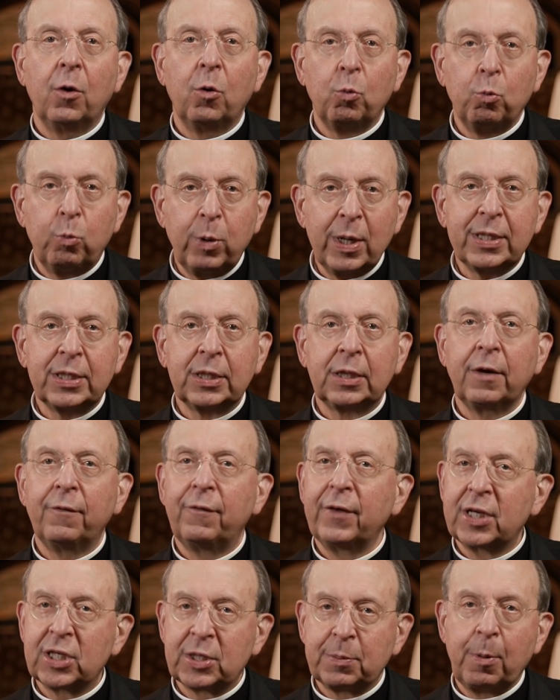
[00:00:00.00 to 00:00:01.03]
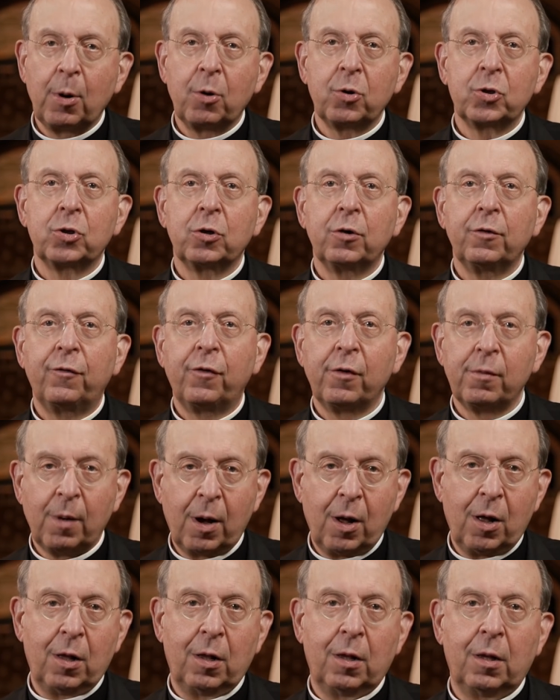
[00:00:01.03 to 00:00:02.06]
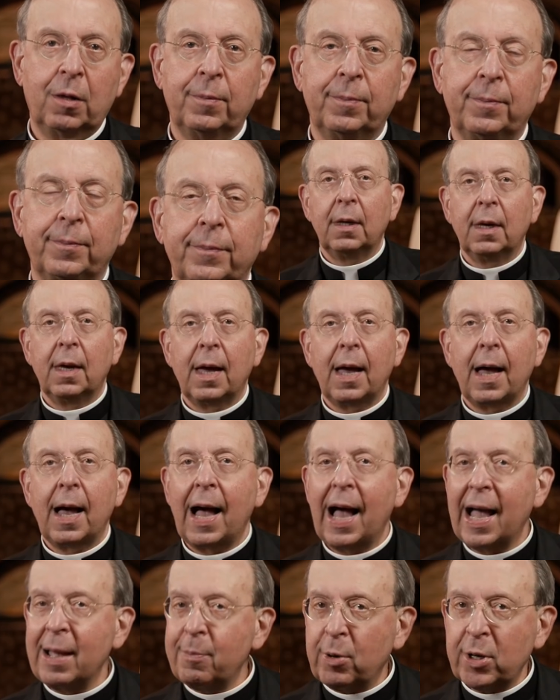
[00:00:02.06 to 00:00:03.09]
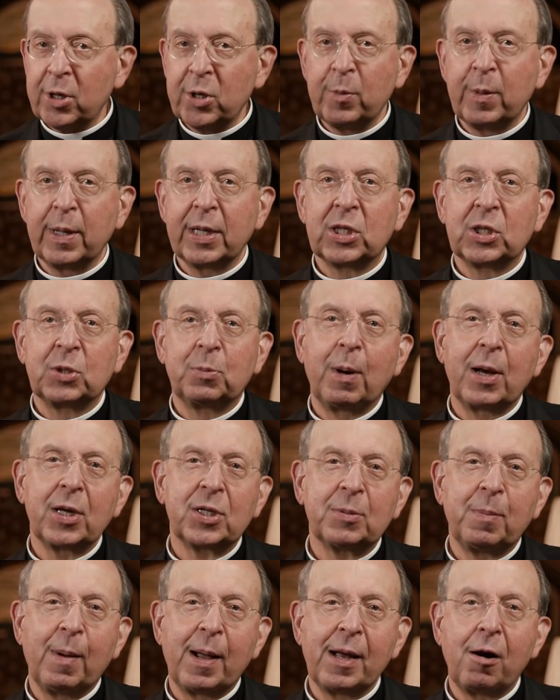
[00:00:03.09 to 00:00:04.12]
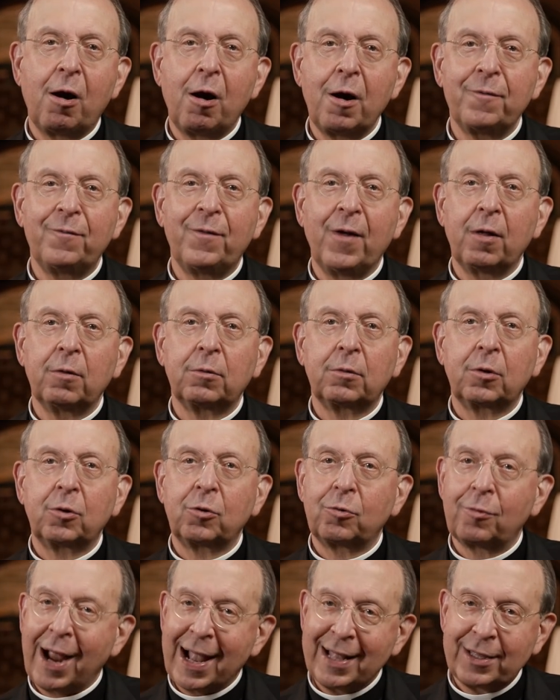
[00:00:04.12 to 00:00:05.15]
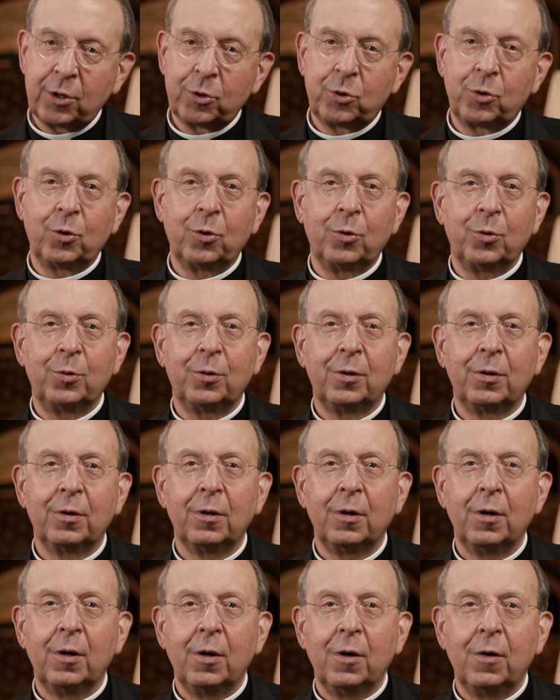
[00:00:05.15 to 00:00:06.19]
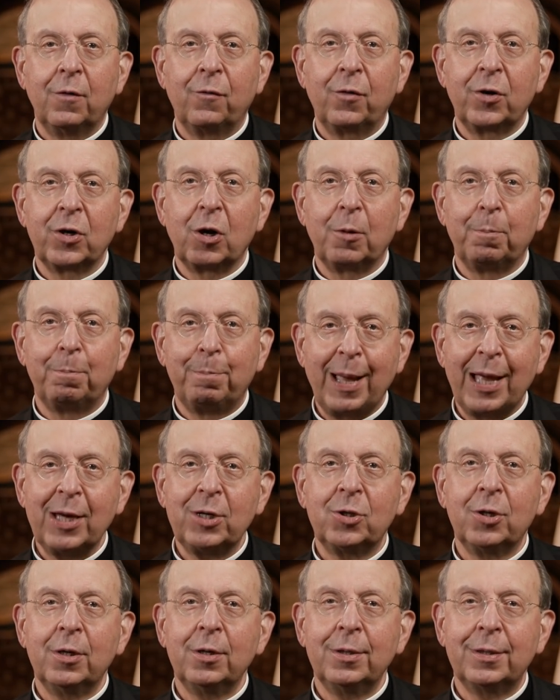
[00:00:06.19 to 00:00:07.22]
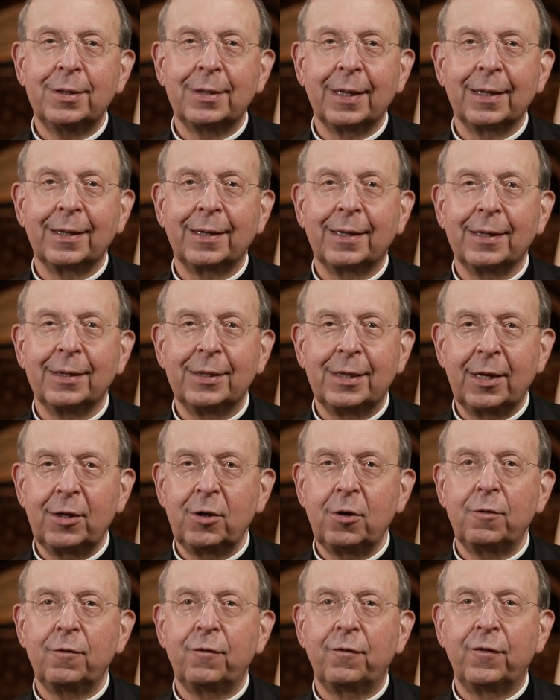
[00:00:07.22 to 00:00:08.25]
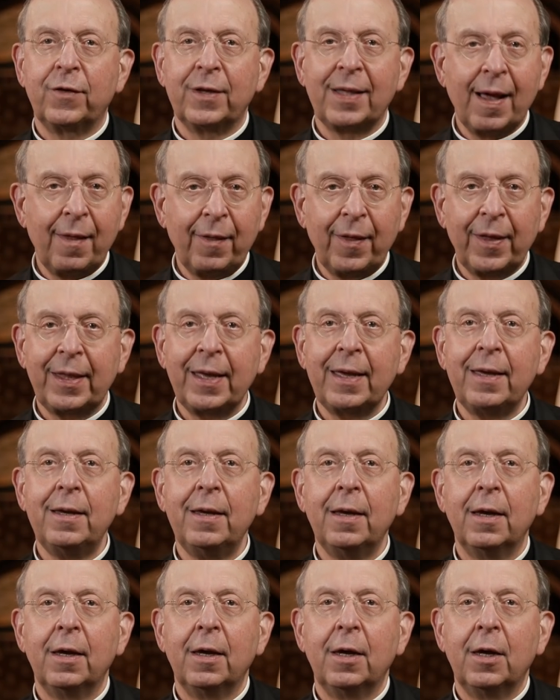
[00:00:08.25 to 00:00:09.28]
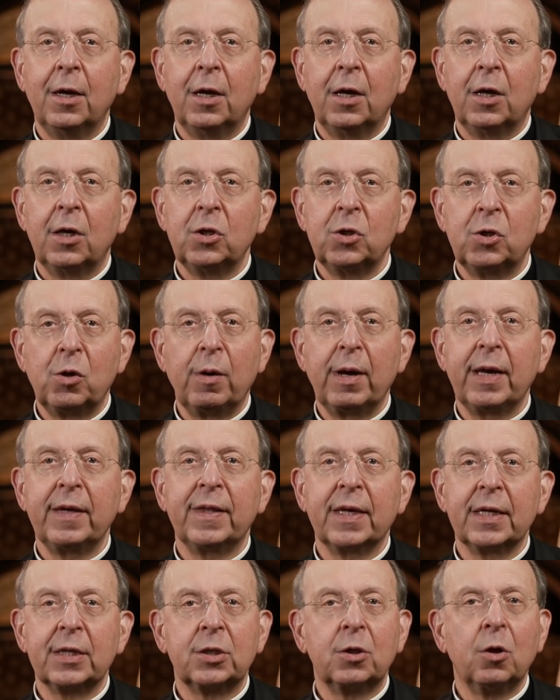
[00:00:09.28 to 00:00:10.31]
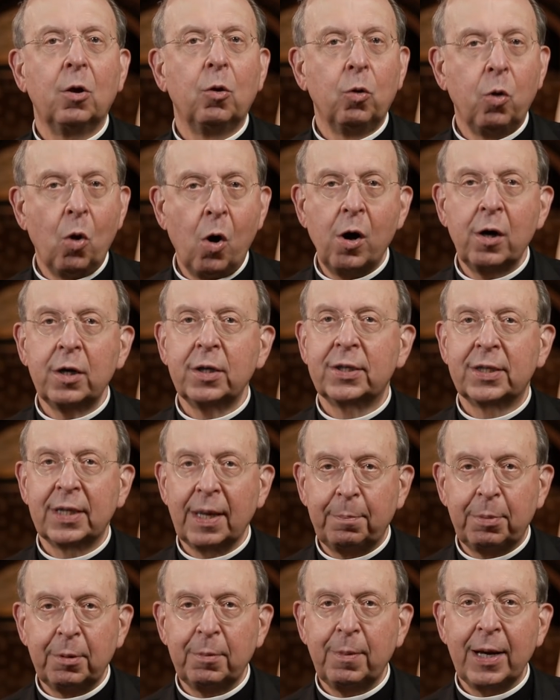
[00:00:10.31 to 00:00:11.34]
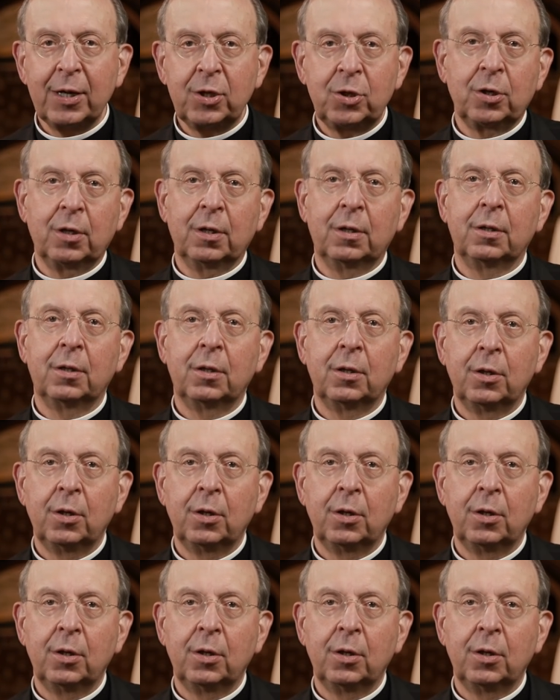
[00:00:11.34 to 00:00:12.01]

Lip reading: risk of exposure for all. I want to express my heartfelt gratitude for your patience and continued fidelity during this long separation.